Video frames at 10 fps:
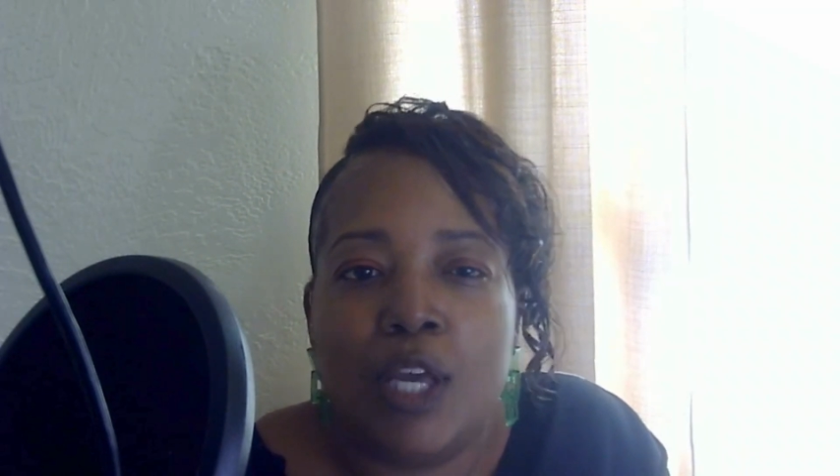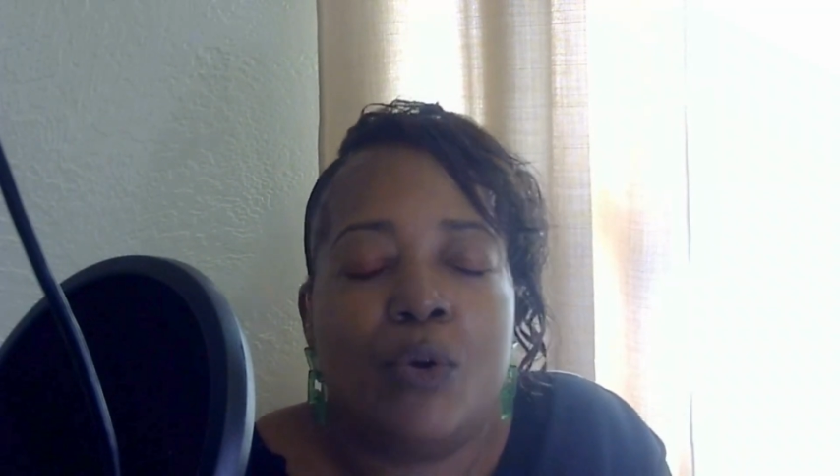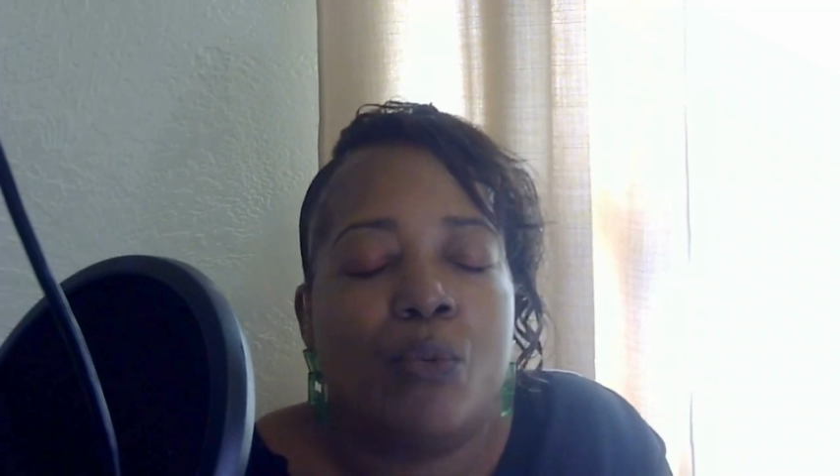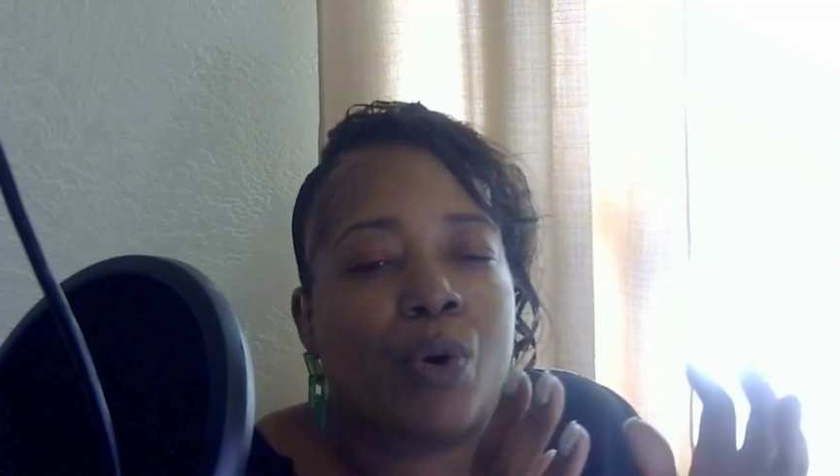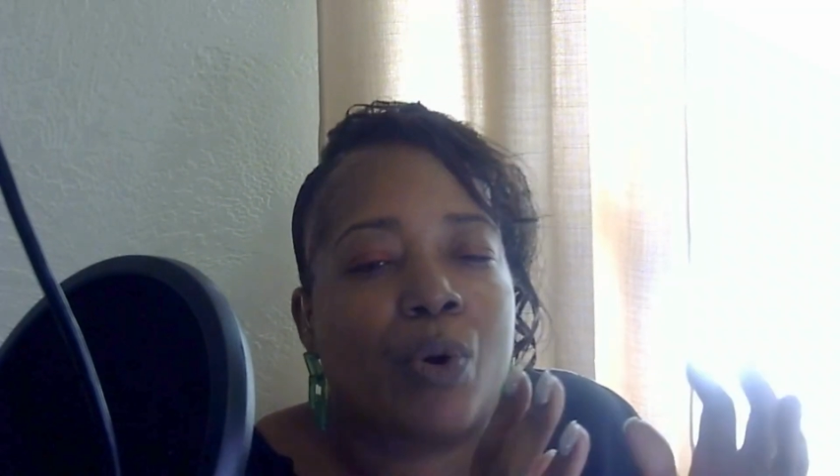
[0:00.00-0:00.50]

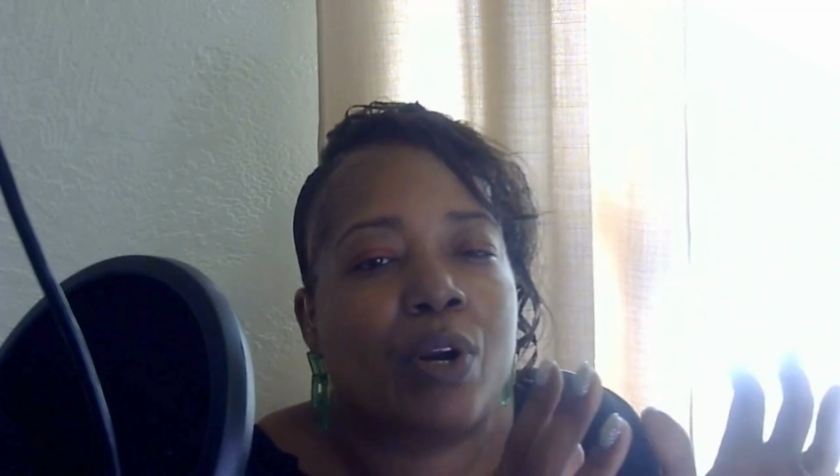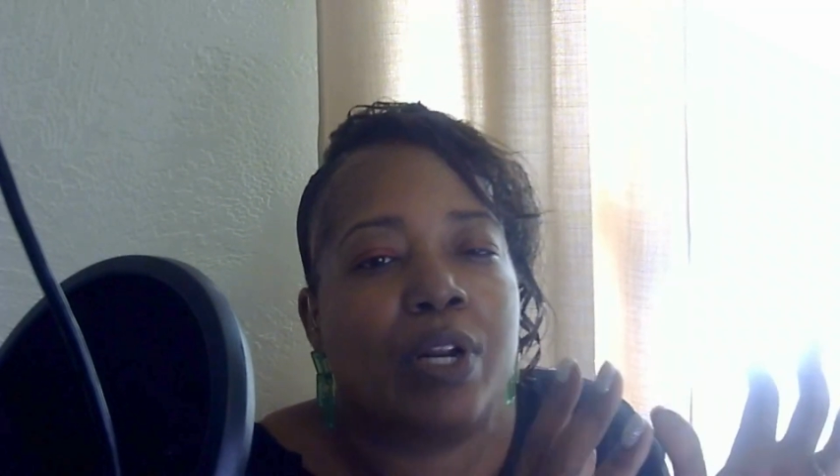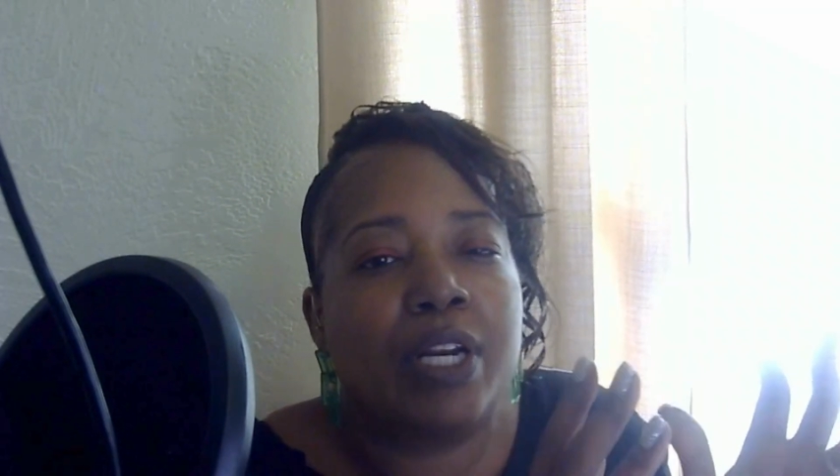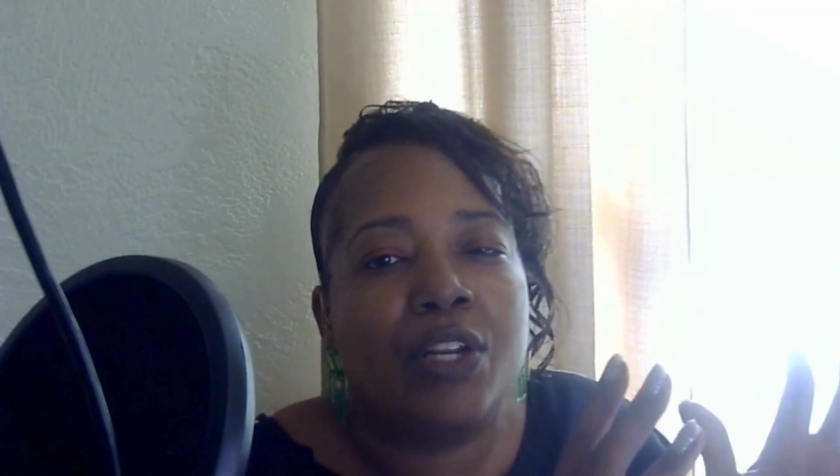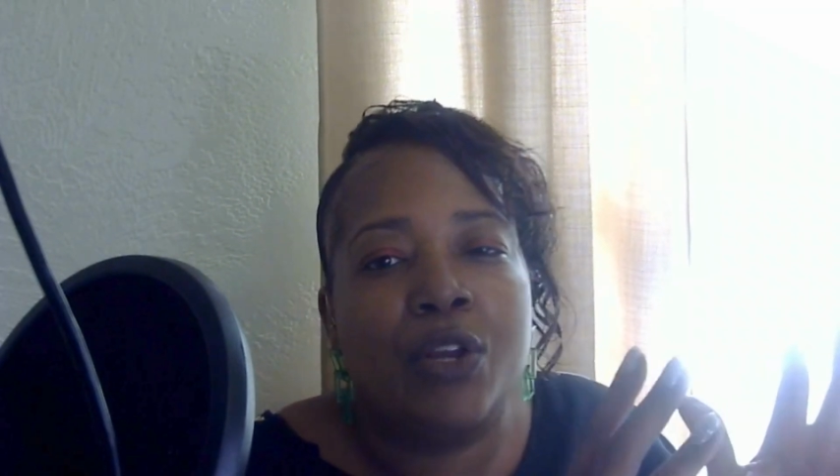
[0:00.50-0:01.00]
We're going
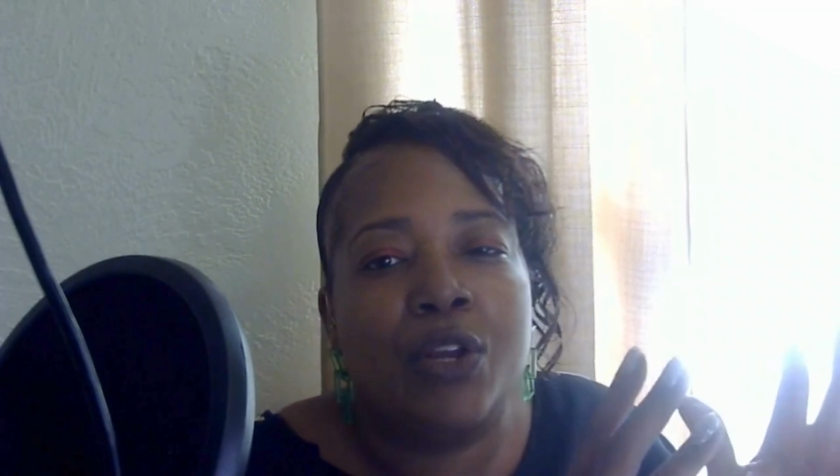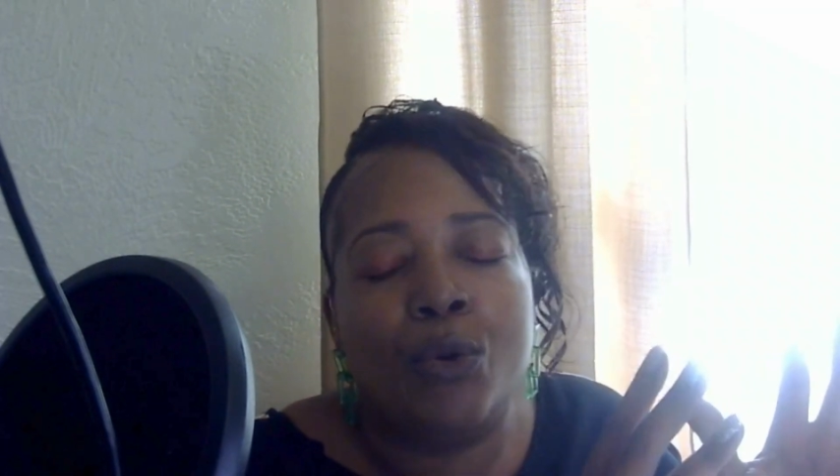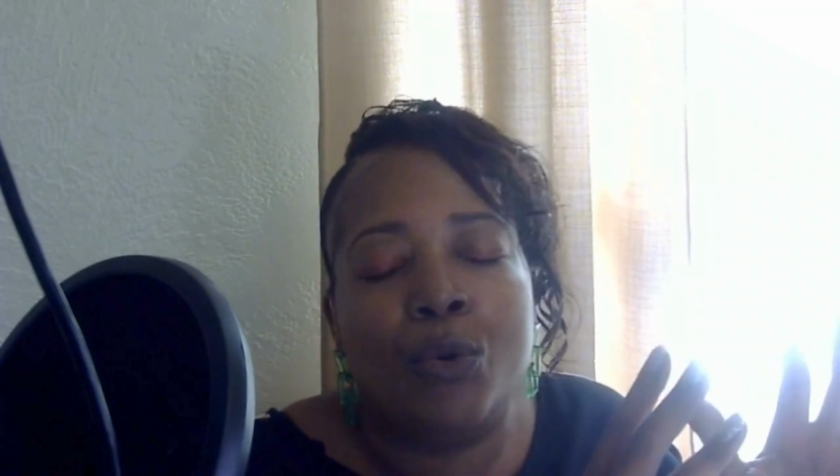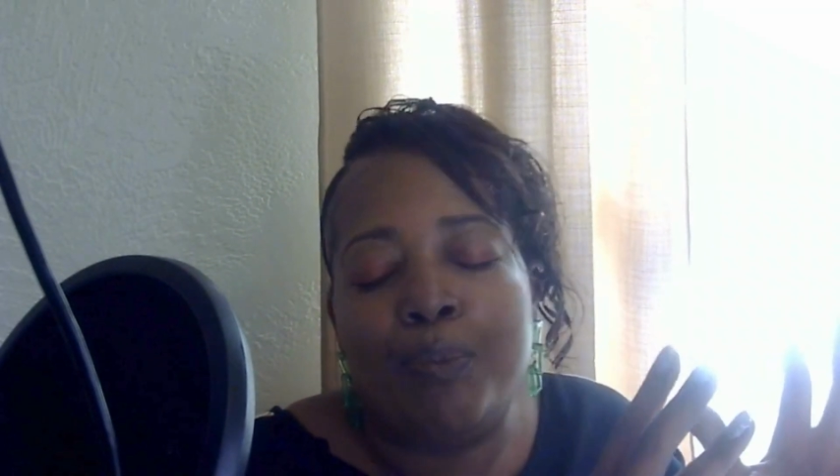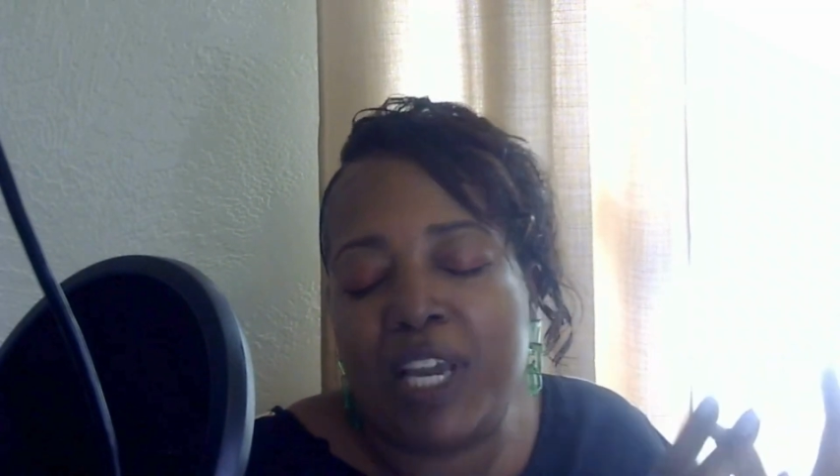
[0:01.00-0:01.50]
to do
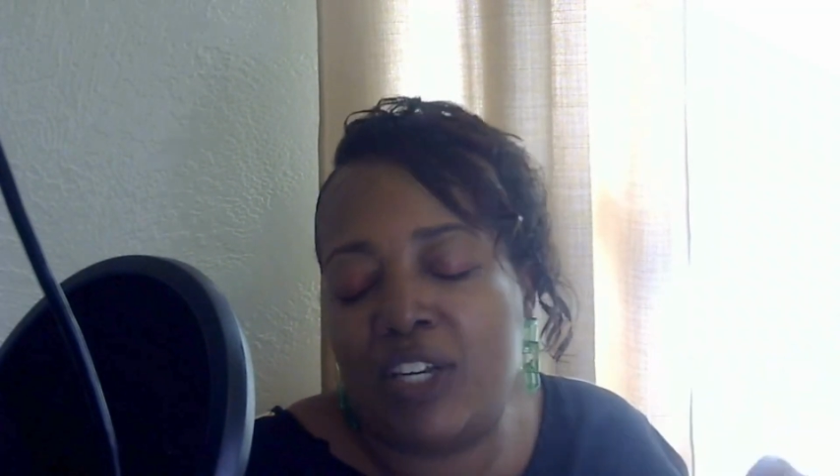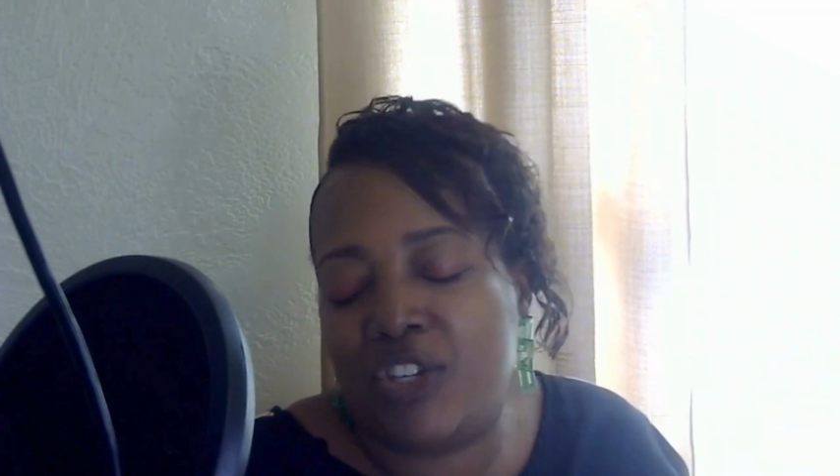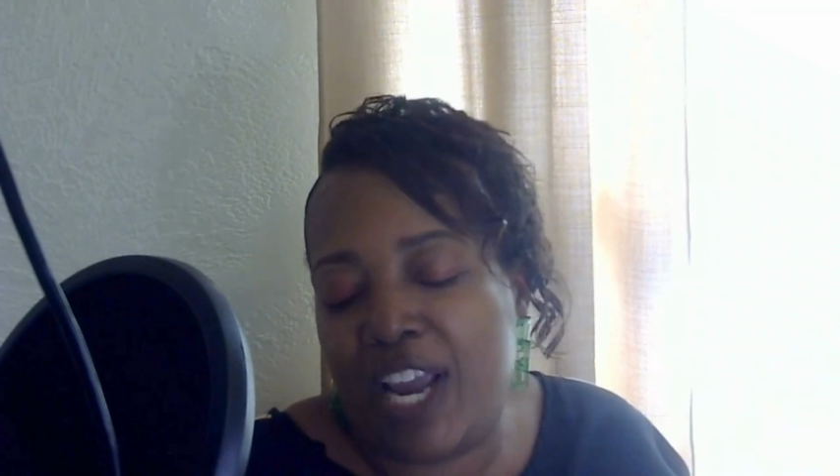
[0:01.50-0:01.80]
patient